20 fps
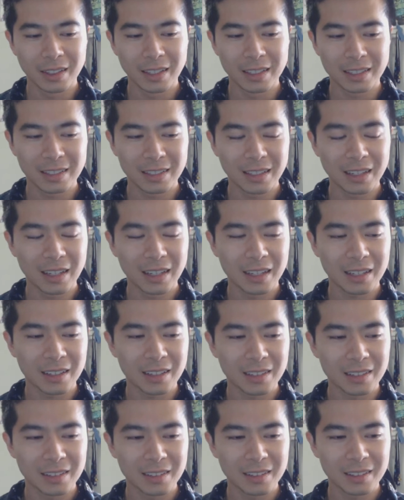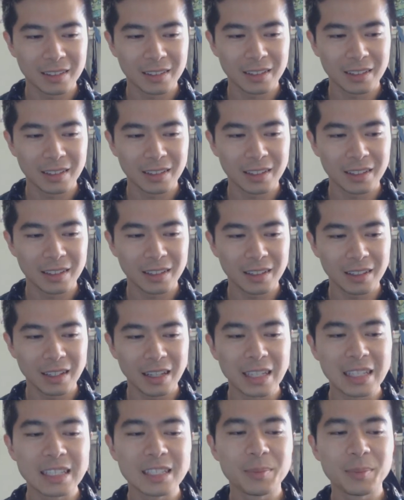it's like it
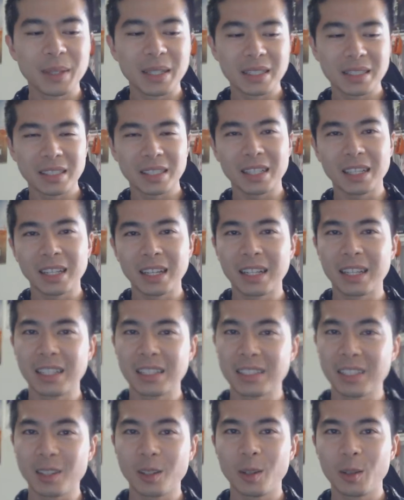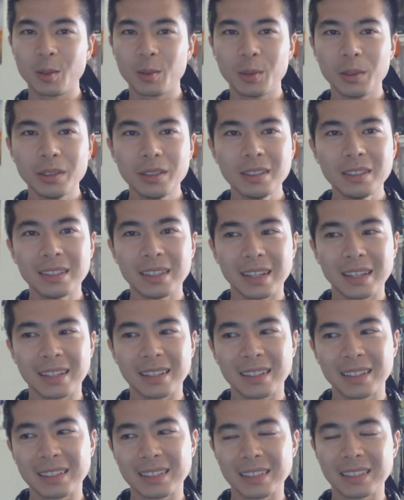eased me into getting into Clone Wars,
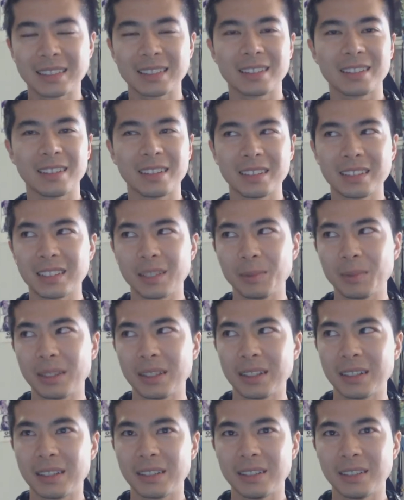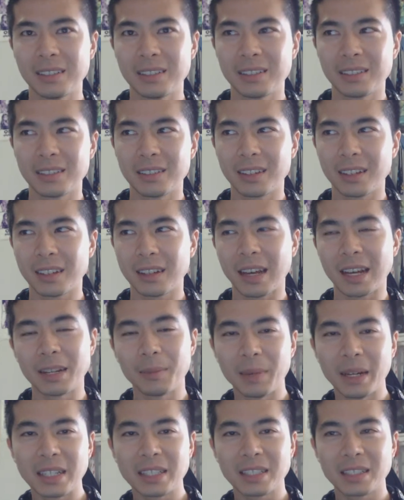like because it's kind of similar, like
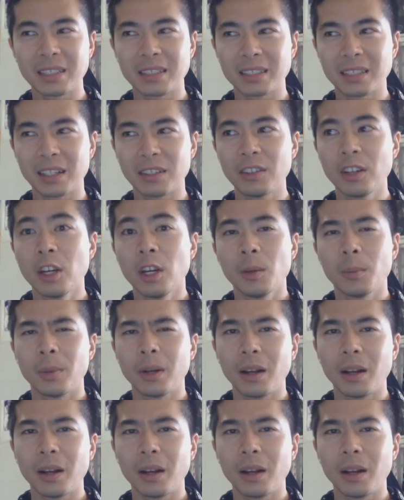animation and stuff.